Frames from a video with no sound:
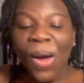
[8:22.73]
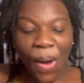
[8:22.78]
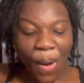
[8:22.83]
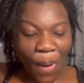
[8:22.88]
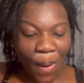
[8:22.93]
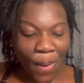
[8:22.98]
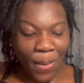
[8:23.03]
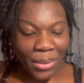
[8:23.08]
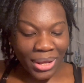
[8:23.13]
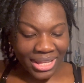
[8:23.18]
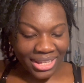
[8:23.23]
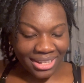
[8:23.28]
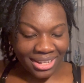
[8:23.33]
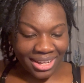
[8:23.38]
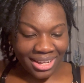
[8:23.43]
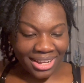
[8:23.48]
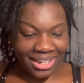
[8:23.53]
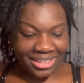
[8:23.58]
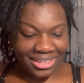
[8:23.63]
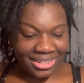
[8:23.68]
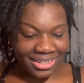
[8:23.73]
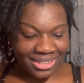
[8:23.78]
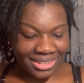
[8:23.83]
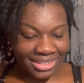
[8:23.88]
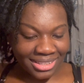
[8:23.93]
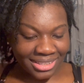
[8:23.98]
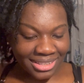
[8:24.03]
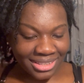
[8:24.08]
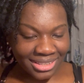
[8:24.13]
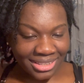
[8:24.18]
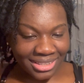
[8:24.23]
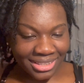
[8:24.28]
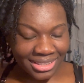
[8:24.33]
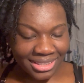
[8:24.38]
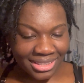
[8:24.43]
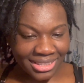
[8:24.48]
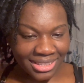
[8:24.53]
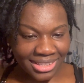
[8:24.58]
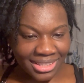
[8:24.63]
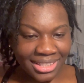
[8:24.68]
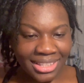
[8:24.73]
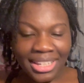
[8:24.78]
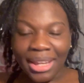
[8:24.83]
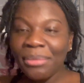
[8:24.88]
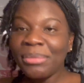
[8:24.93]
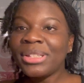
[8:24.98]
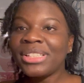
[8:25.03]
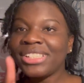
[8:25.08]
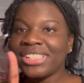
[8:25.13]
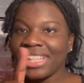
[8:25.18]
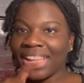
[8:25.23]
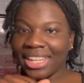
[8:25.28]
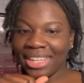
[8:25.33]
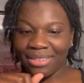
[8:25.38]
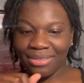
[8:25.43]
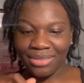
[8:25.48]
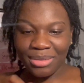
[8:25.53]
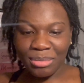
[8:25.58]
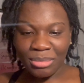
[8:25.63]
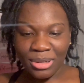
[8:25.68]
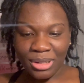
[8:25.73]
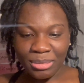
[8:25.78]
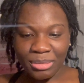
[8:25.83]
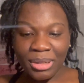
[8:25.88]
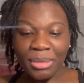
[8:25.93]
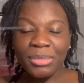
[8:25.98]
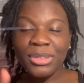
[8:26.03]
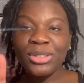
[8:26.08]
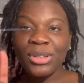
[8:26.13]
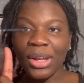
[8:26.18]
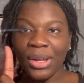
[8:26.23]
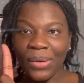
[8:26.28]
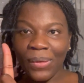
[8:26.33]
Oh my God. Let me check if you block me, let me try